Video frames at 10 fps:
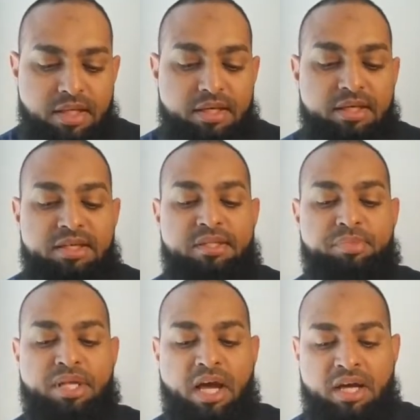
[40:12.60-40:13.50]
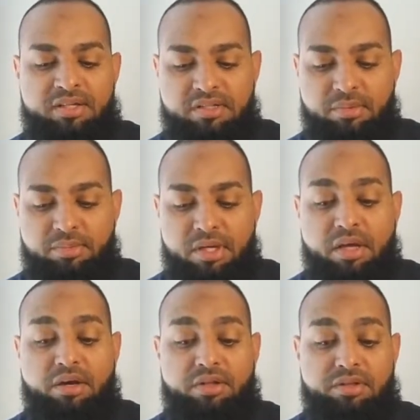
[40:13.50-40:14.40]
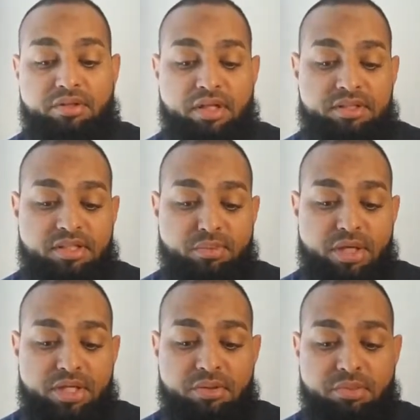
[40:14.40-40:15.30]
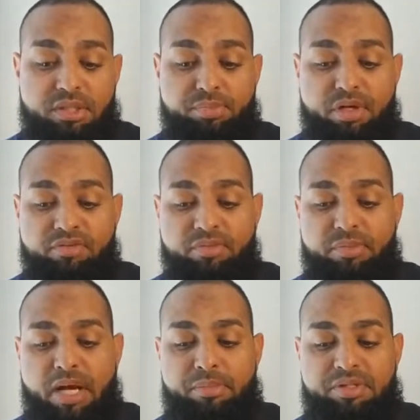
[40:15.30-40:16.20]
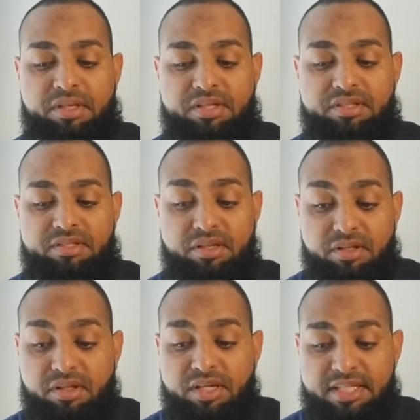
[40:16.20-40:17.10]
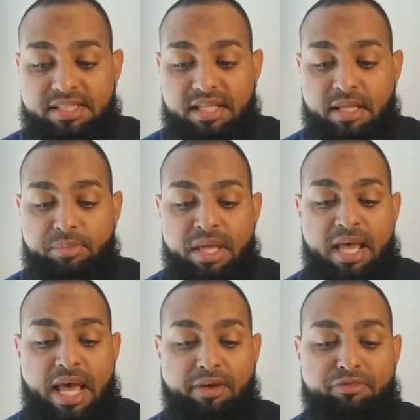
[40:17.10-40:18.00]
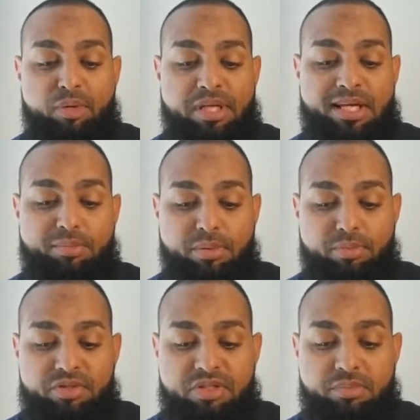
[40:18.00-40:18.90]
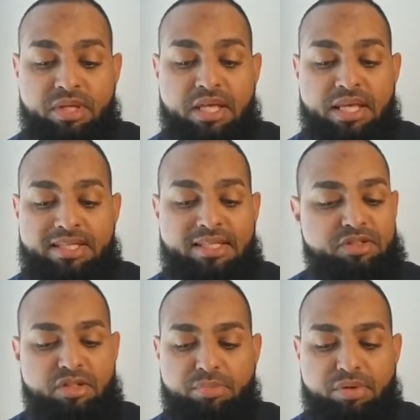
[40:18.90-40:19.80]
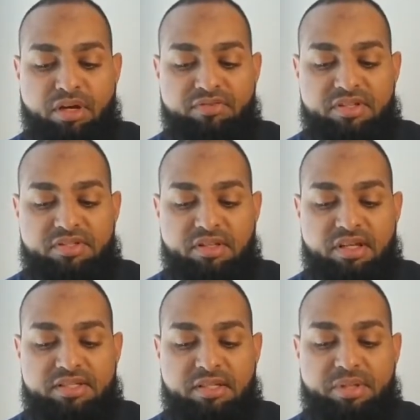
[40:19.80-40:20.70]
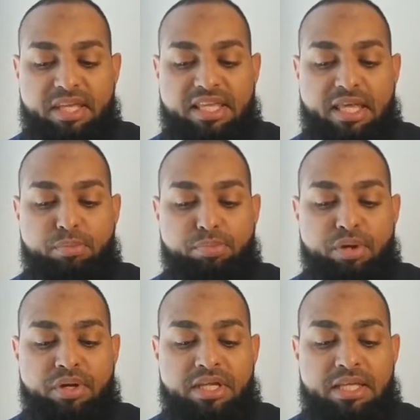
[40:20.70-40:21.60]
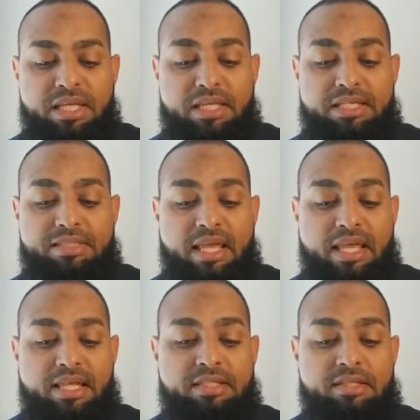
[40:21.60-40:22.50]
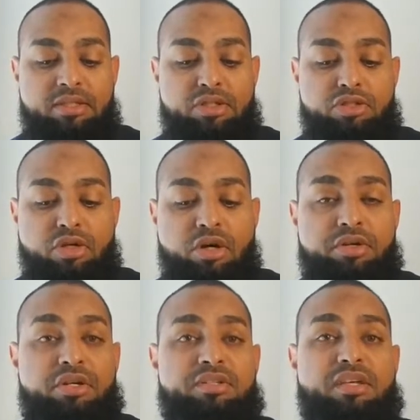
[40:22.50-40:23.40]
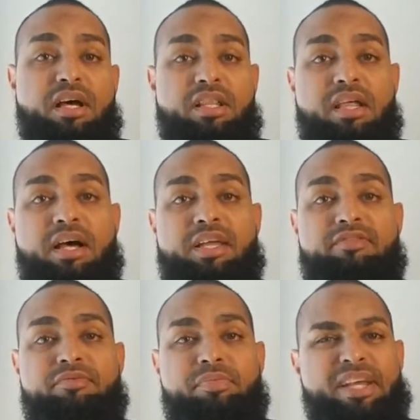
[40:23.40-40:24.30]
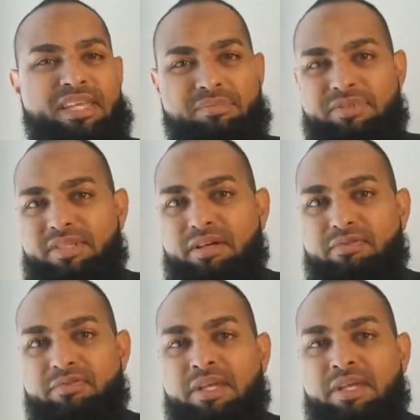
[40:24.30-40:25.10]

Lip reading: Qais ibn Asim radiallahu ta'ala went to meet the Prophet Muhammad sallallahu alaihi wasallam after becoming Muslim. He said to the Prophet sallallahu alaihi wasallam that he had buried his 8 daughters alive by himself.